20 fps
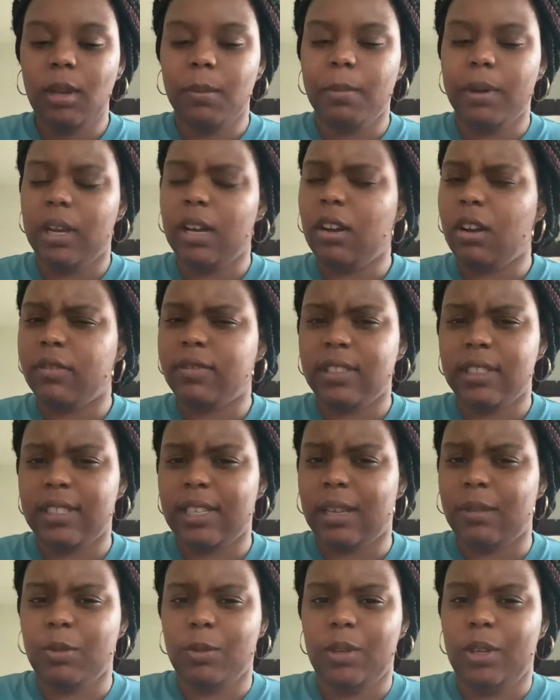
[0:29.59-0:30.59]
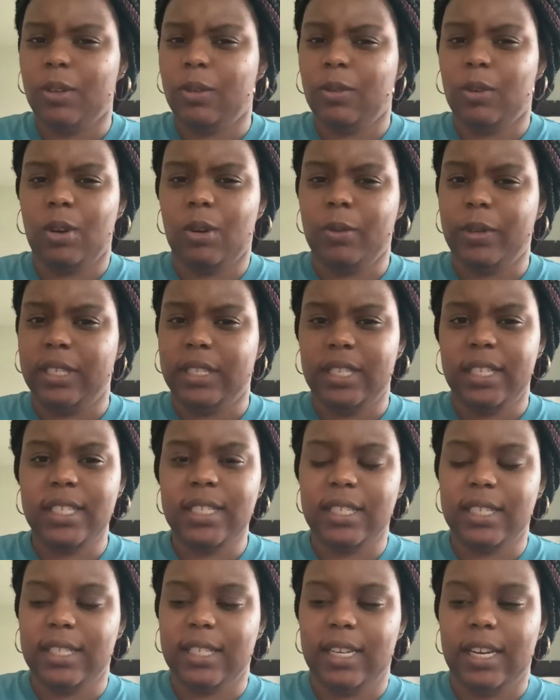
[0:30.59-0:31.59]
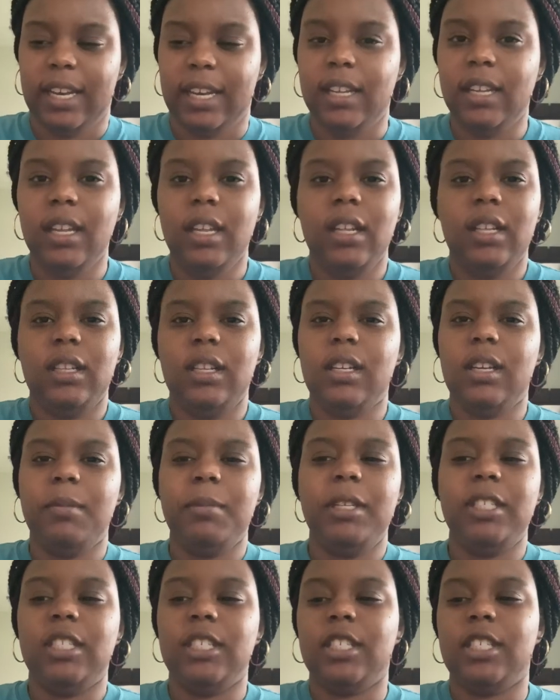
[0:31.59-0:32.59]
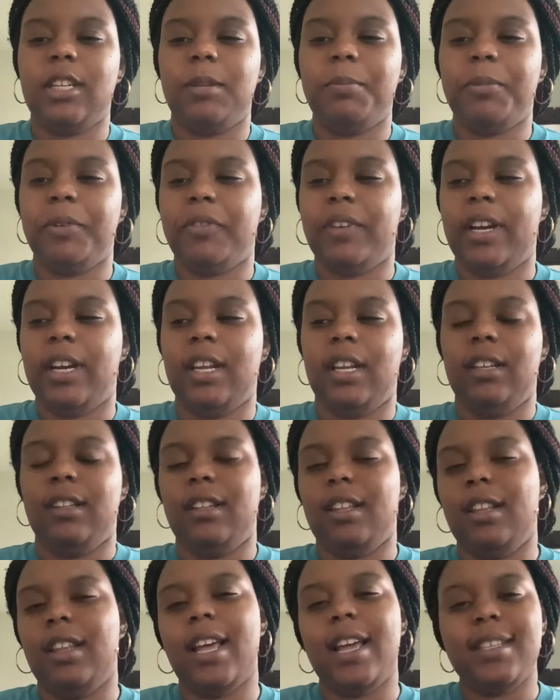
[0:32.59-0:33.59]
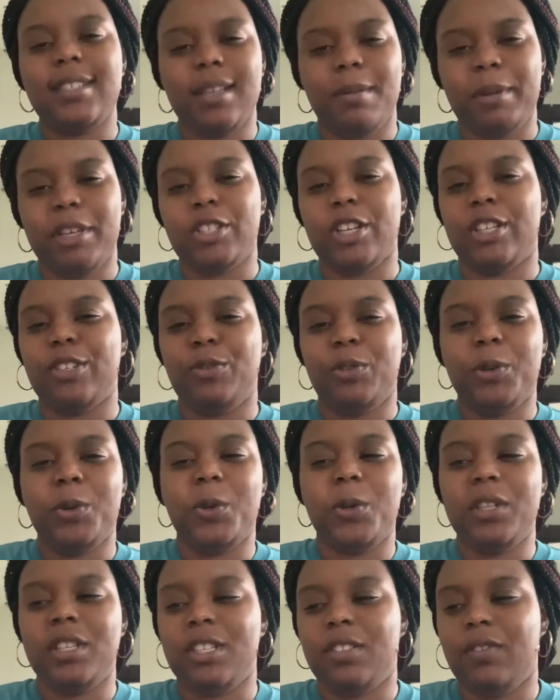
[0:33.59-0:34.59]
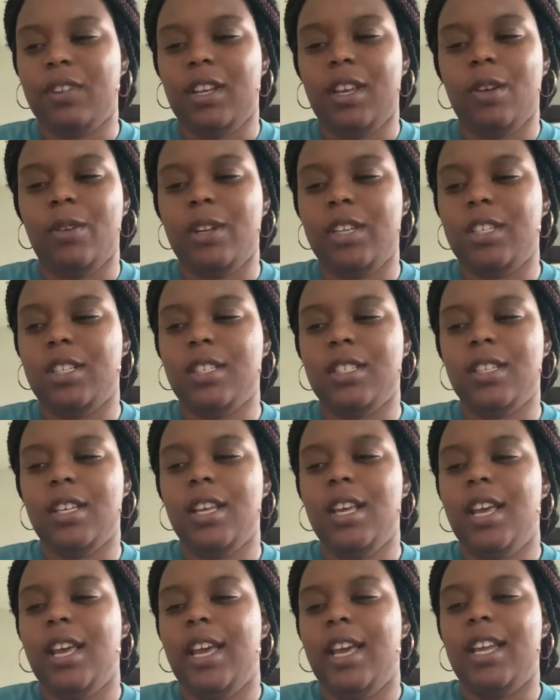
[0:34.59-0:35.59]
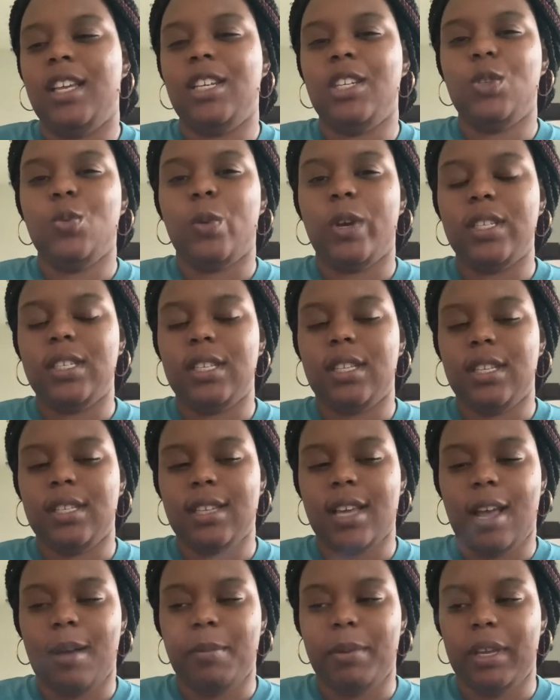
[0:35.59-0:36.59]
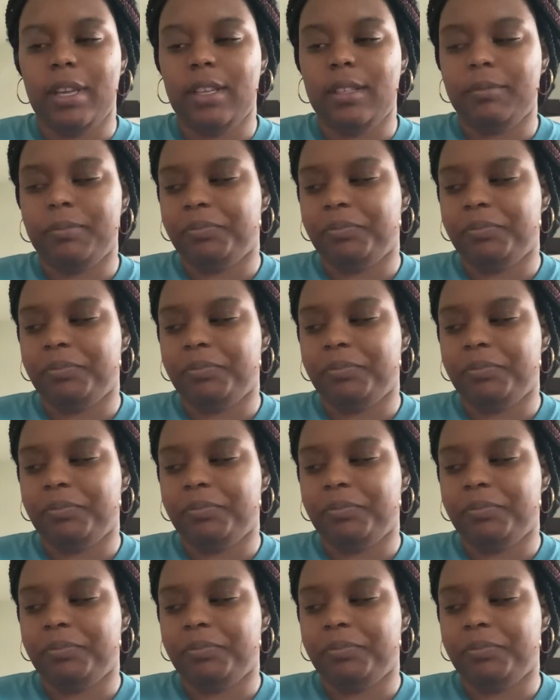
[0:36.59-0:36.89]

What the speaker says: But oftentimes we don't always listen to that. Look at me just jumping right in. The last time I tried to record this video, it just wasn't the topic.